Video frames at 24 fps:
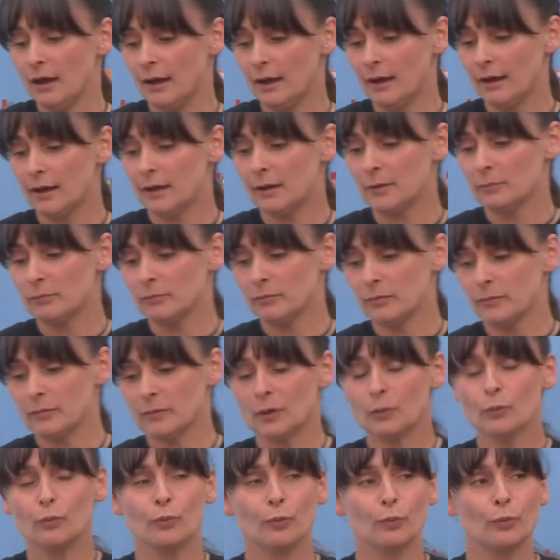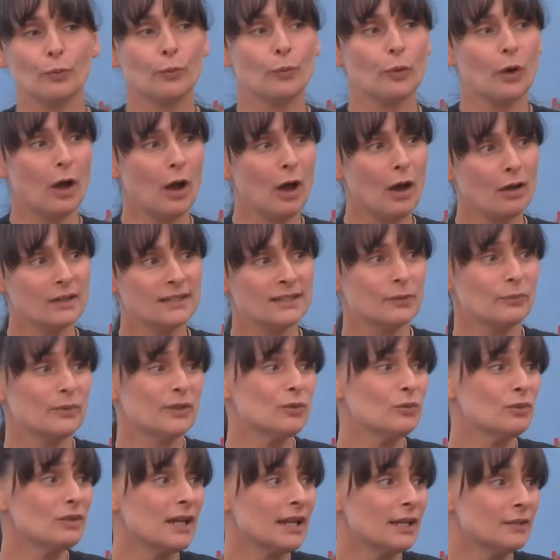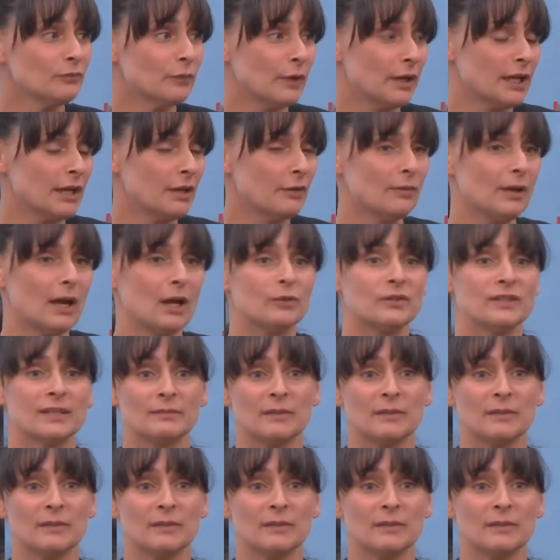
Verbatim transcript: Um, also, we do a lot of running around.